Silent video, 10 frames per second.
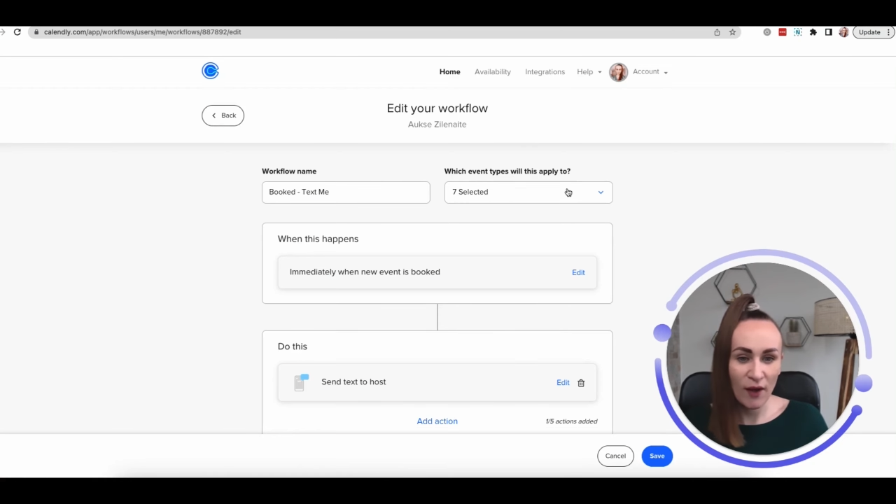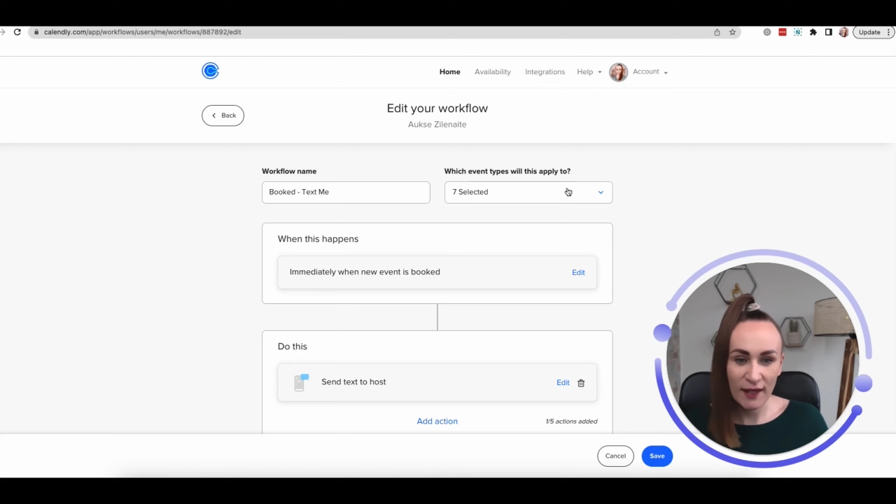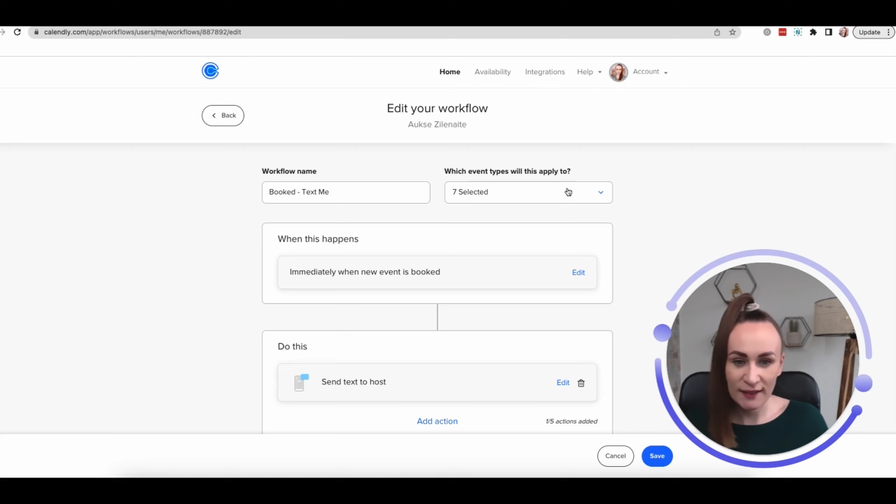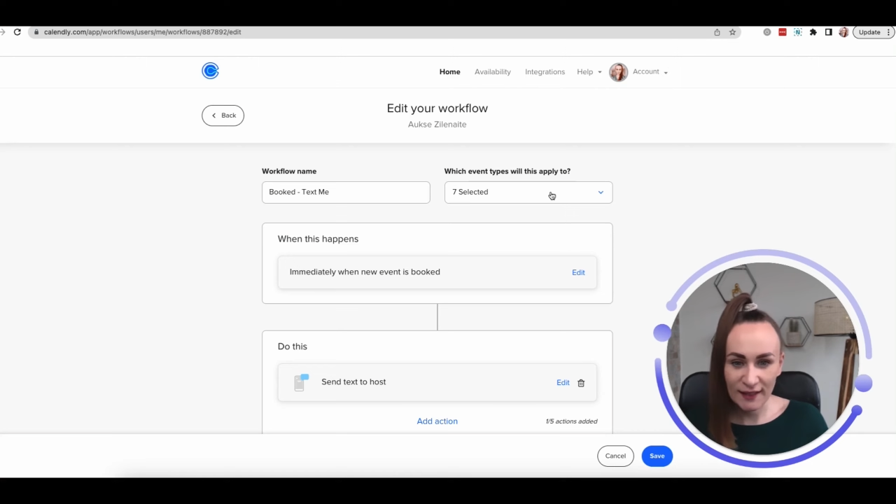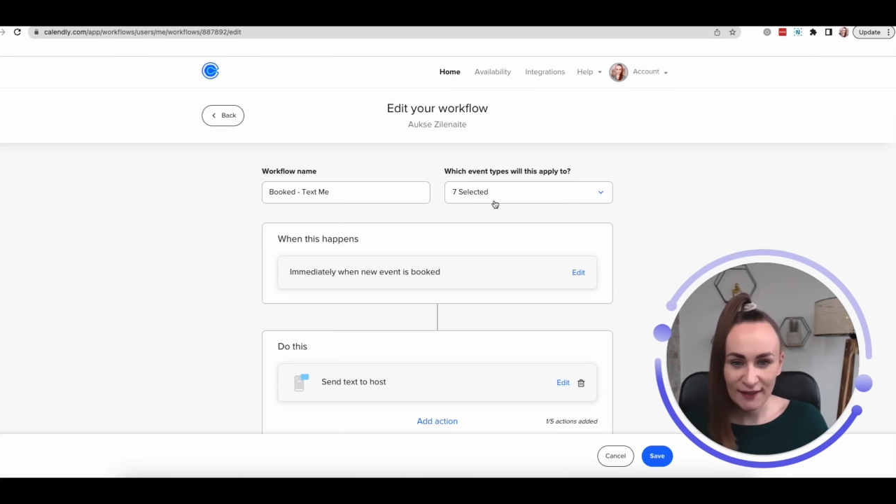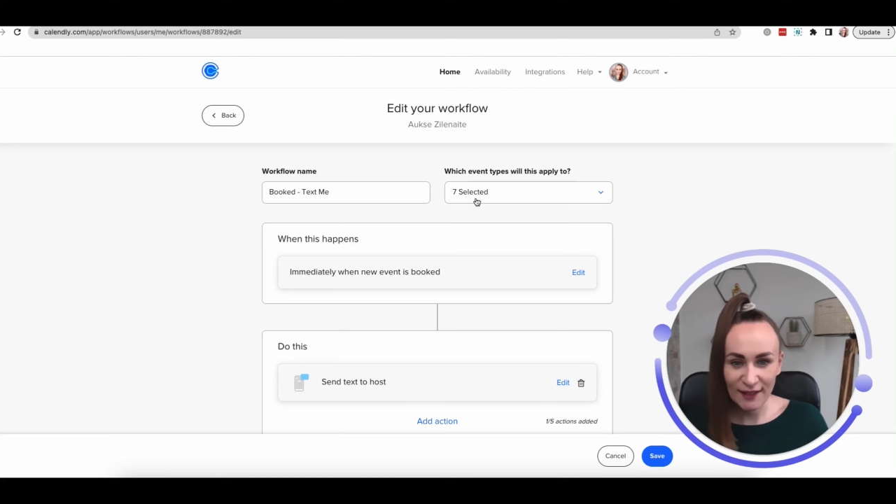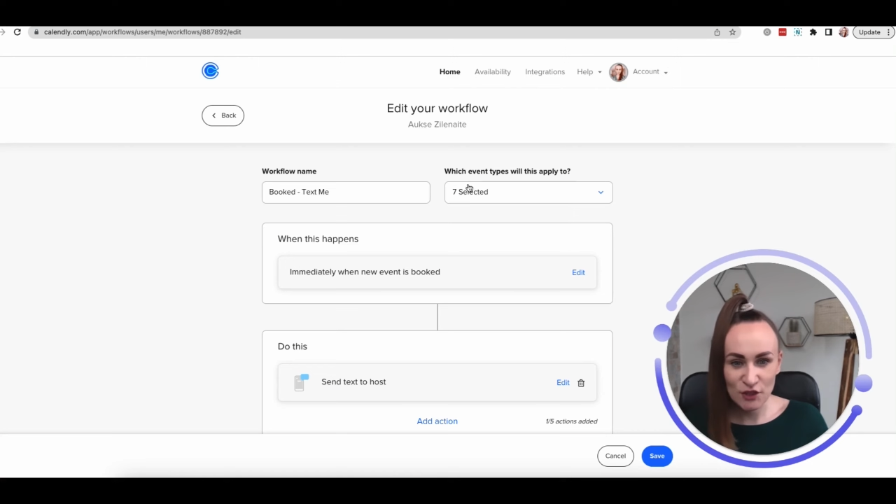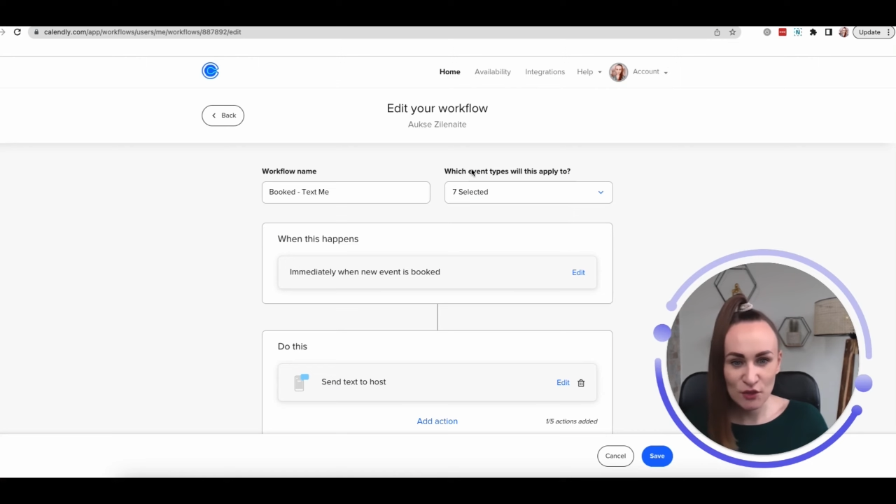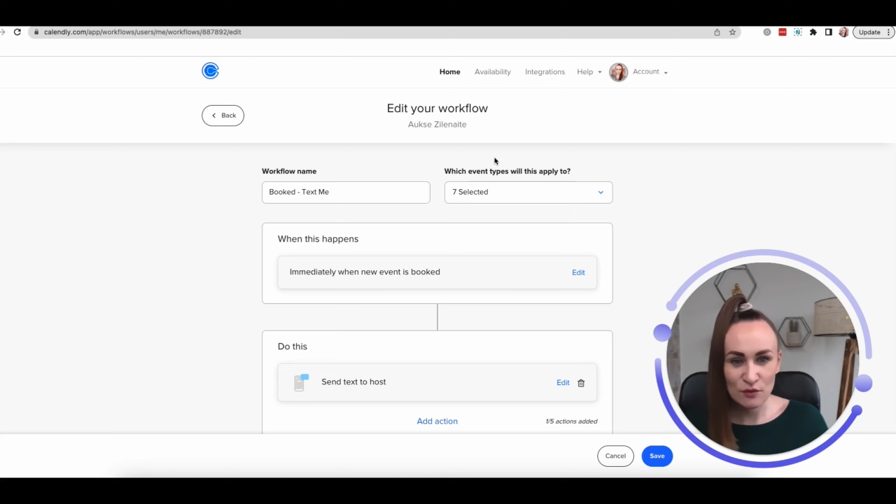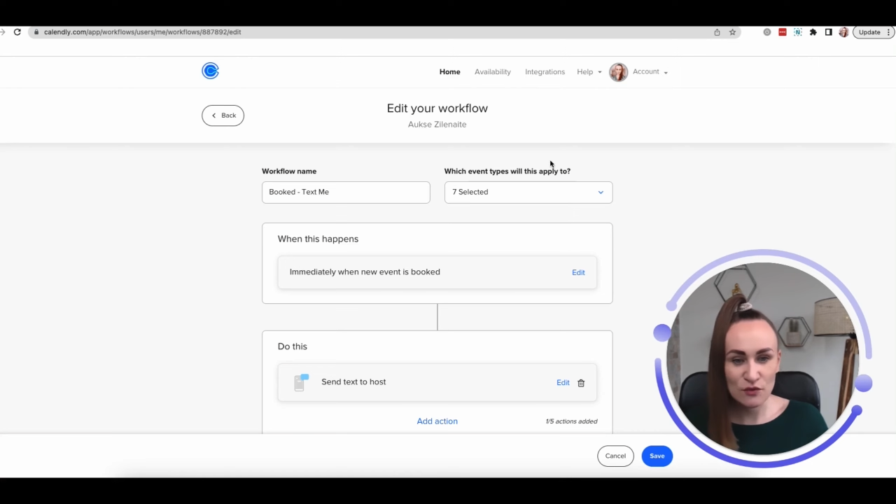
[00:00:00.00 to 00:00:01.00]
Again, I
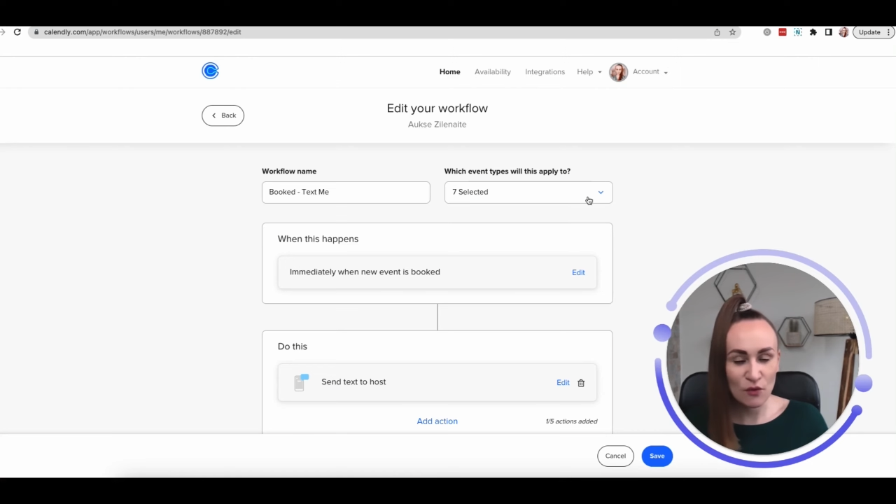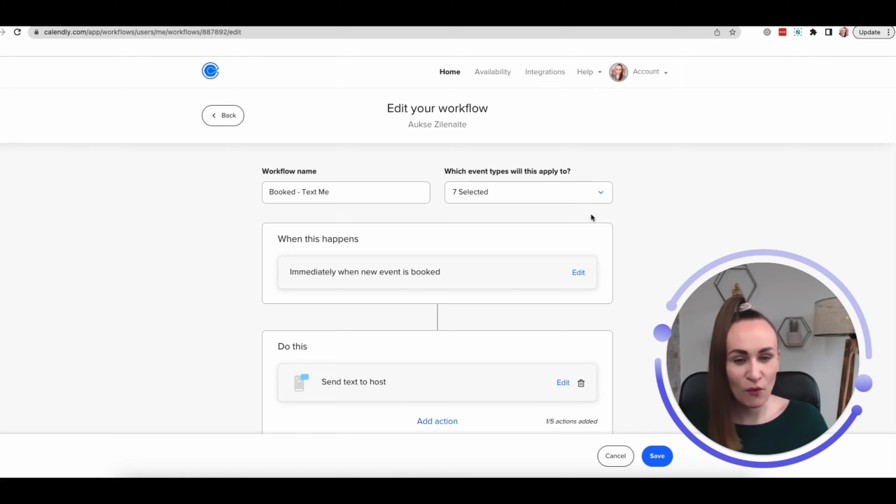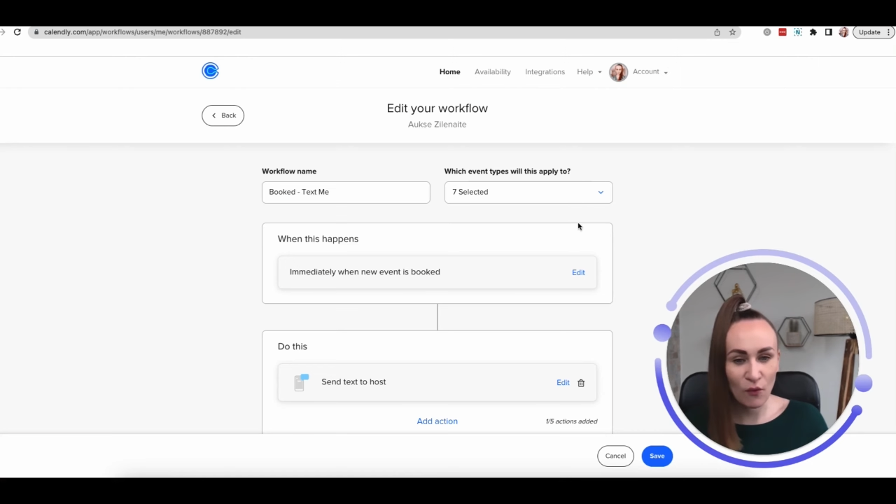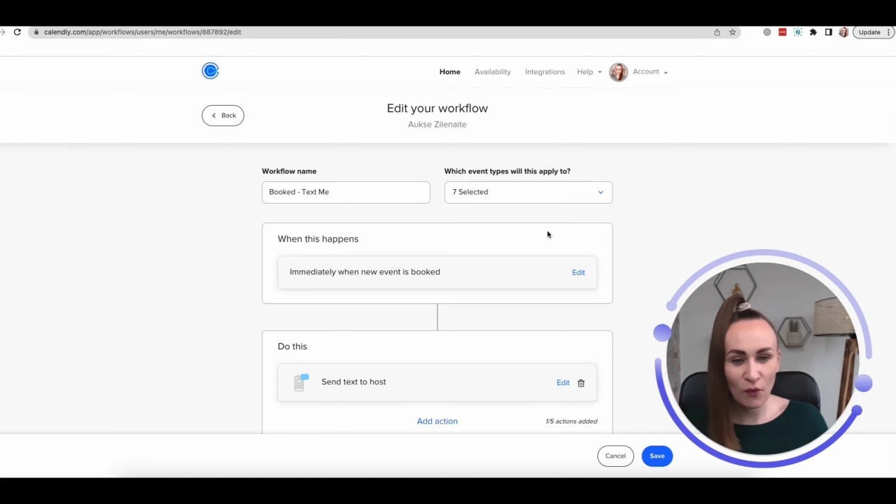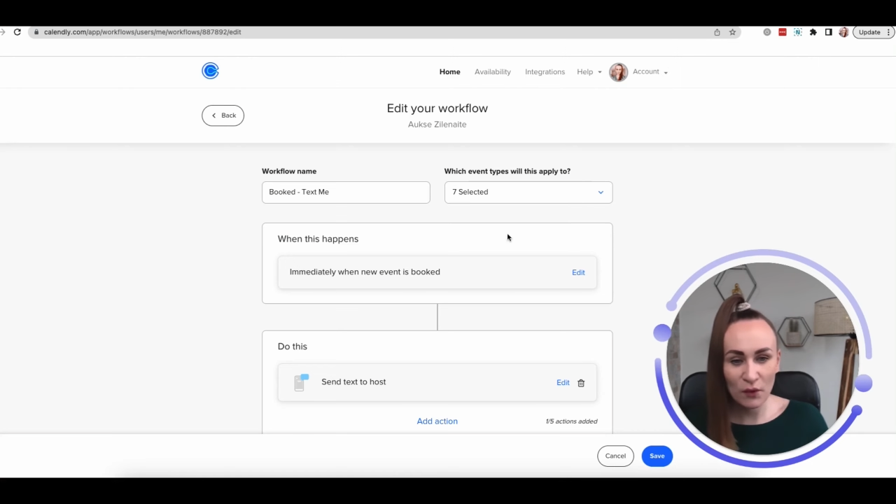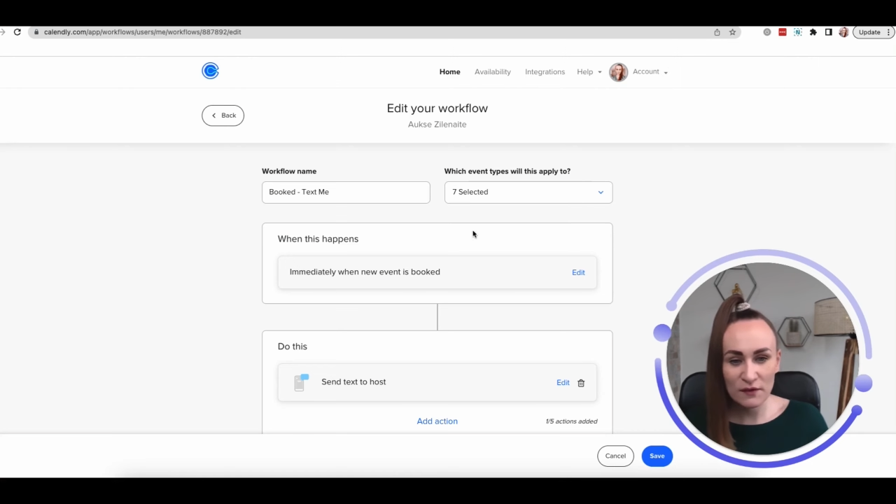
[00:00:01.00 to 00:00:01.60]
chose all